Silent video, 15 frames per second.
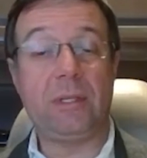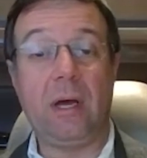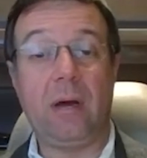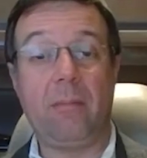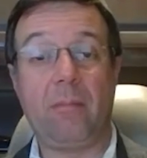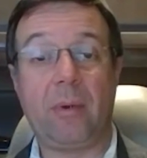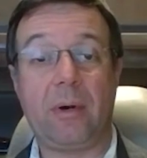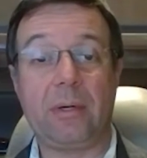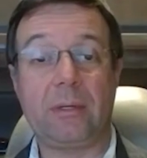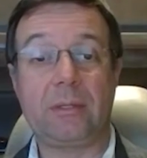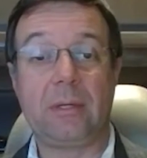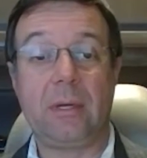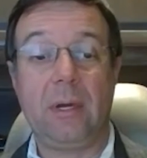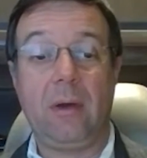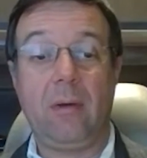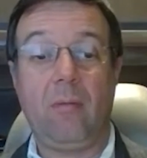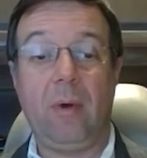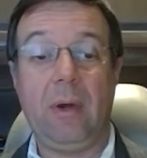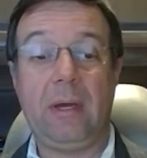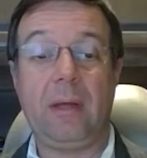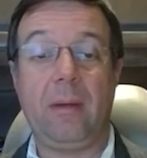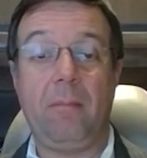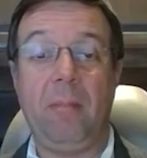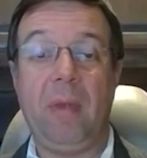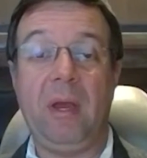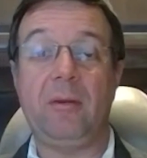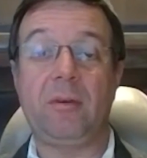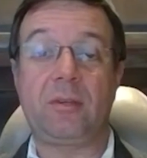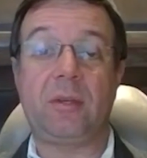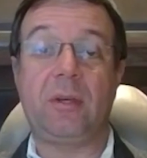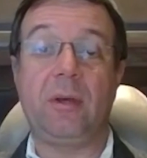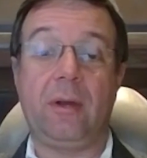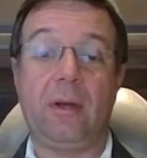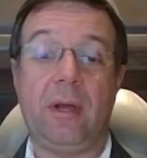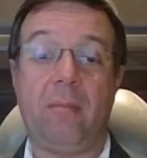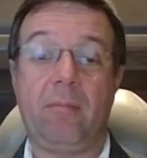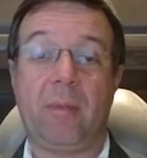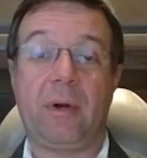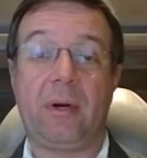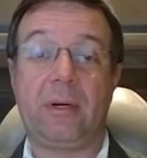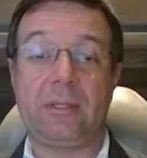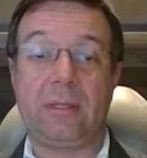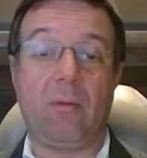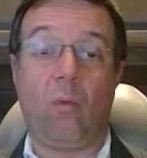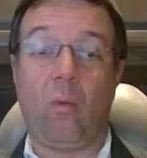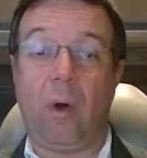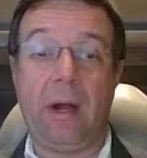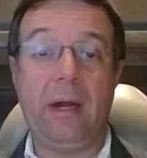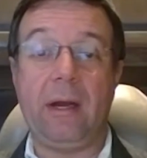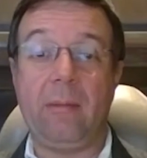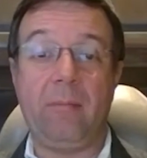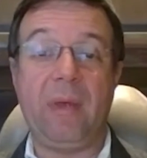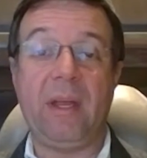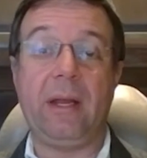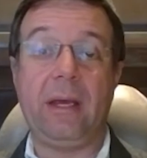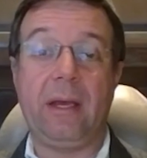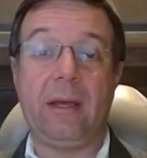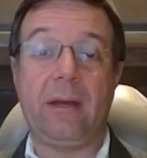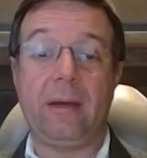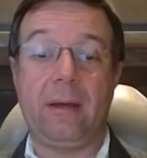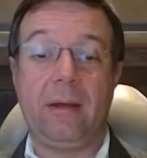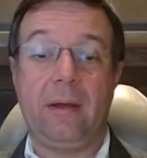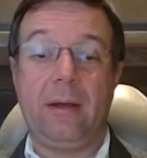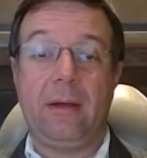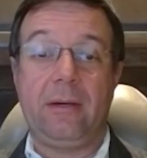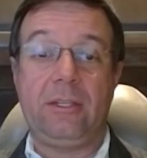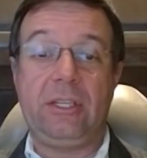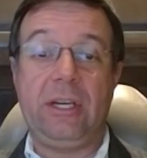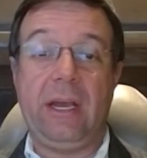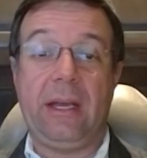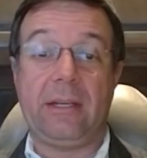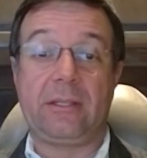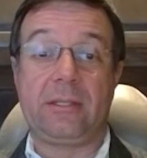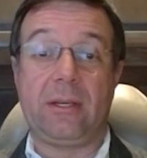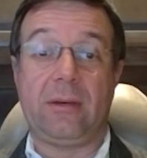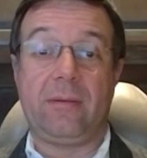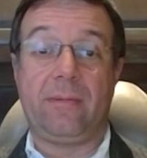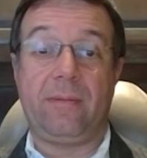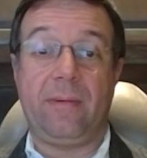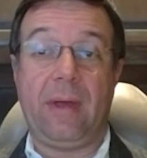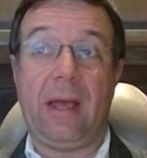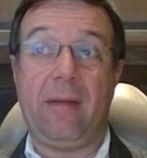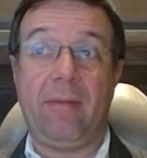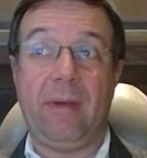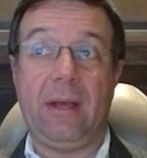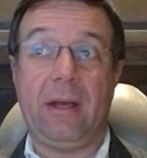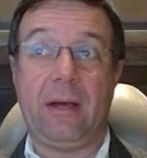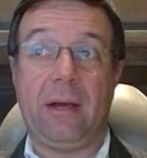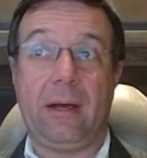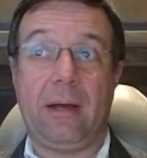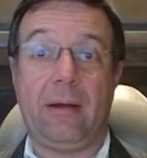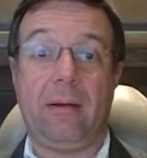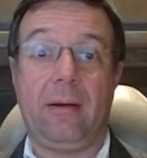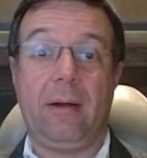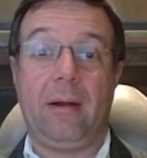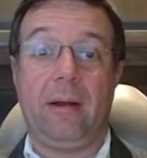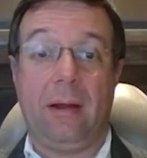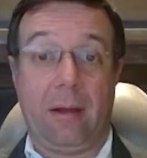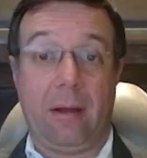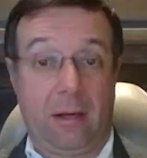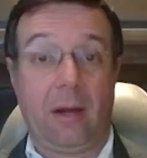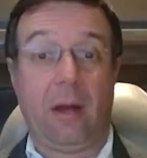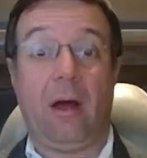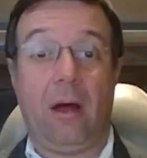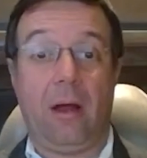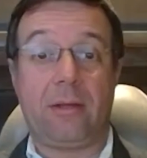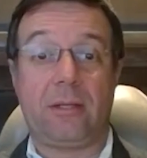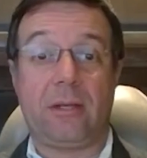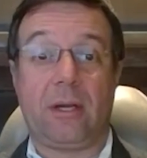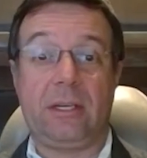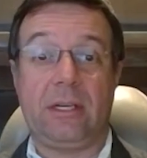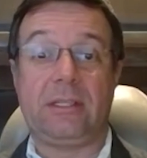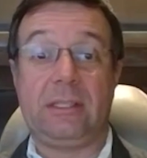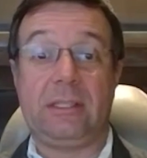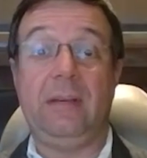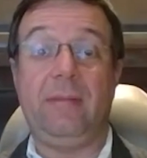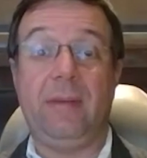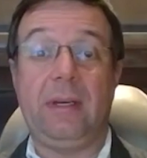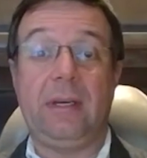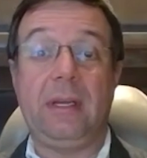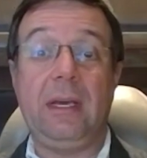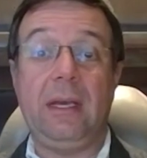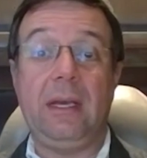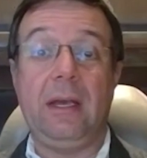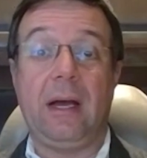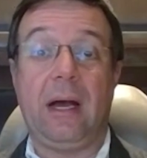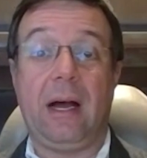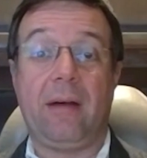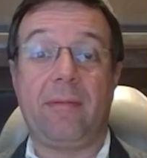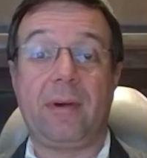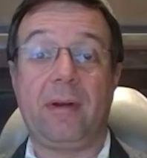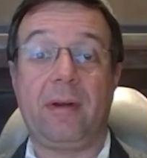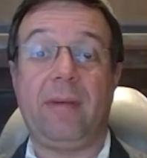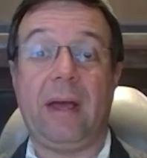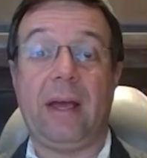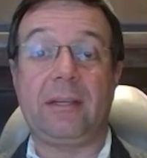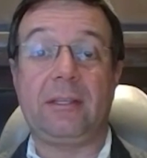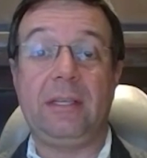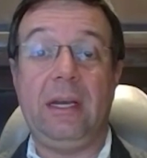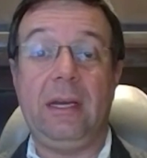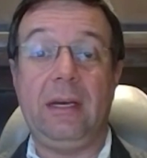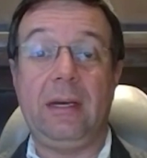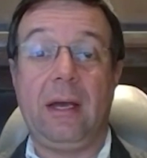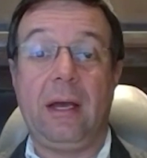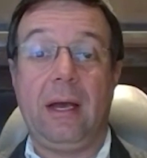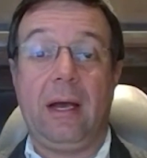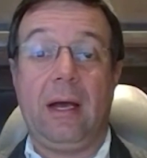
numbers with the minuscule numbers of one in a million chance of having a, a clot, such as CVT, after the vaccine,